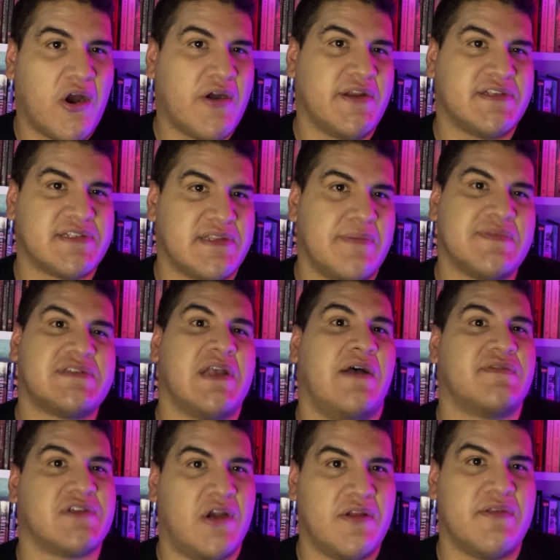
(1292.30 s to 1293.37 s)
artists
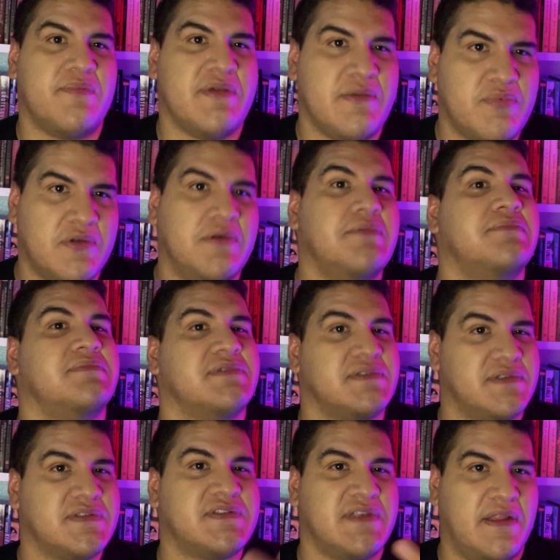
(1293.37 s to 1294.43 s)
themselves are the people
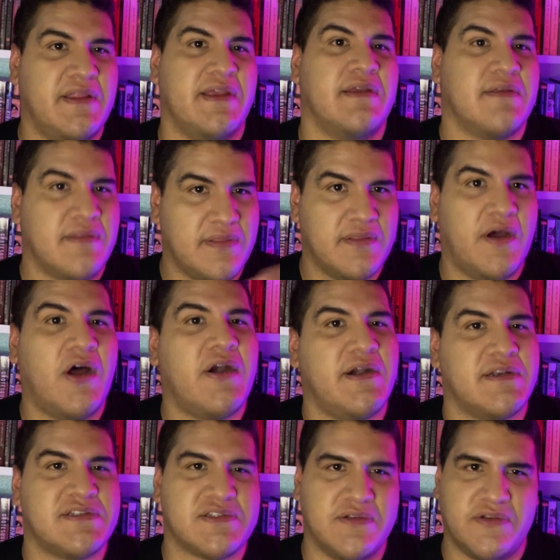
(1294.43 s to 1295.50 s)
selling the
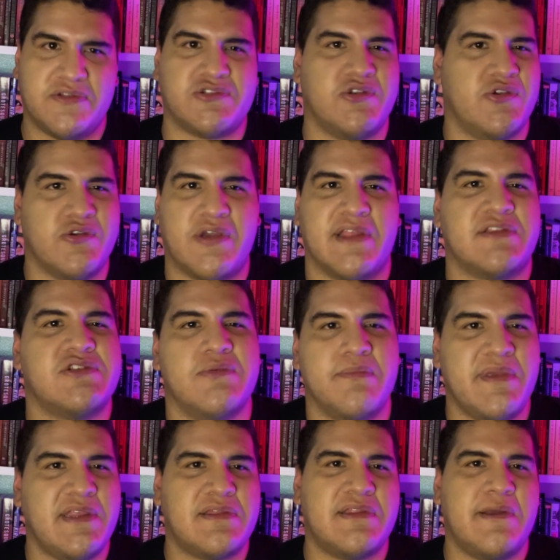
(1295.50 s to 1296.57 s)
art, so you get to
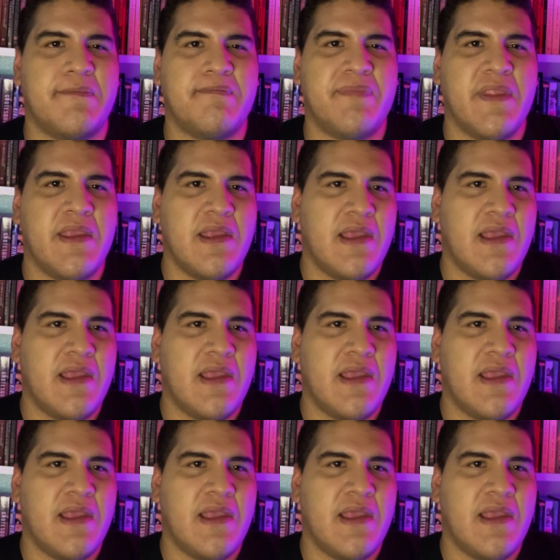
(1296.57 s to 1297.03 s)
meet them.